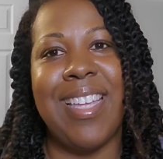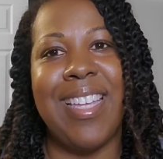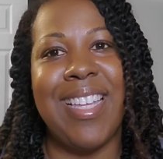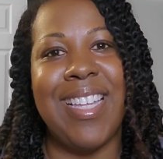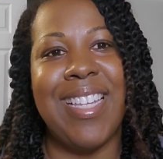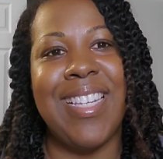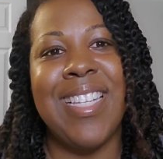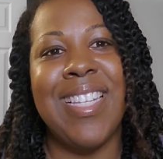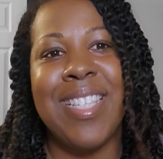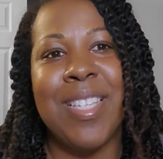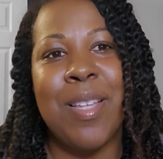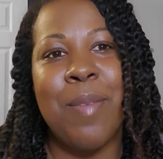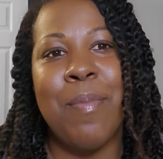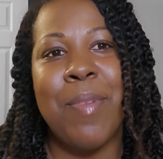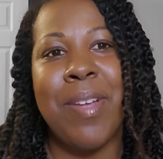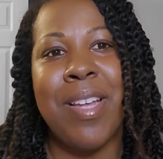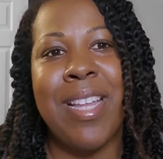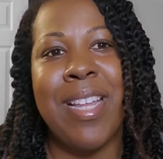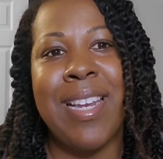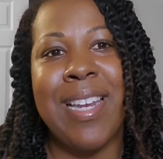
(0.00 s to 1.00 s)
to
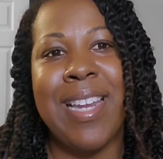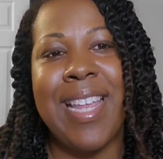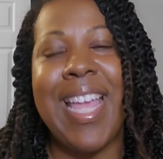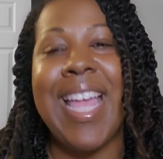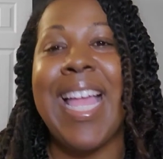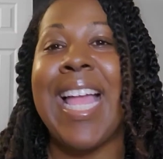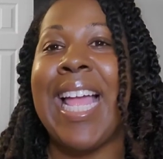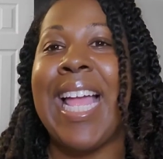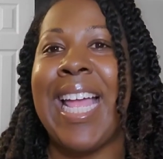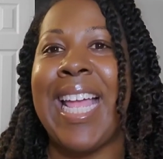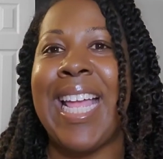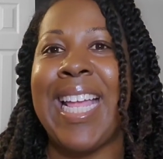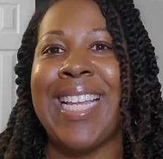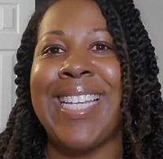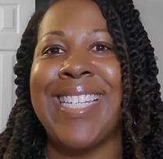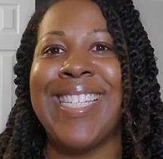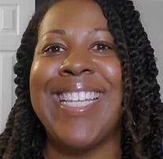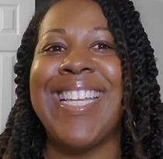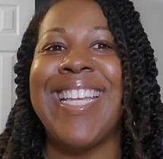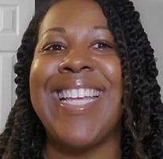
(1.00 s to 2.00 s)
someone
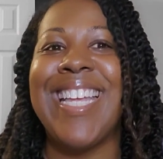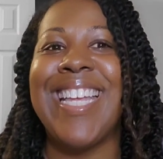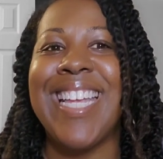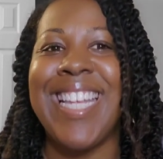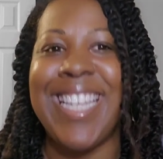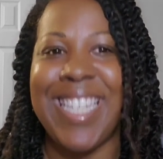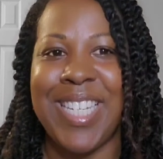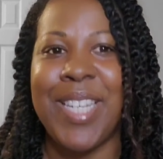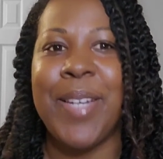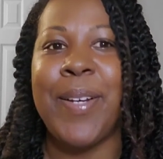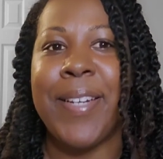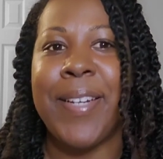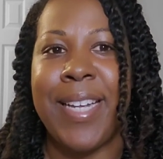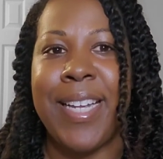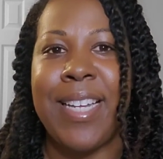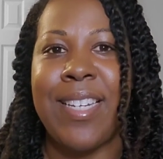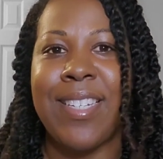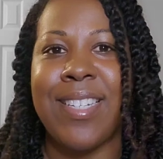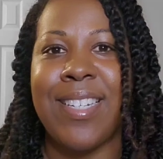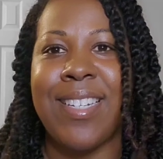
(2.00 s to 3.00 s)
and
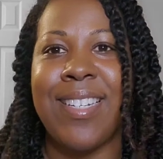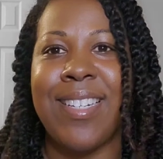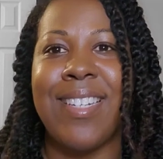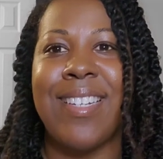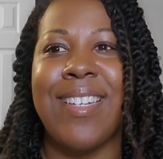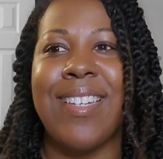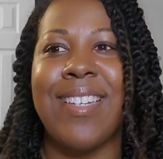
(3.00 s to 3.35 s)
interrogation.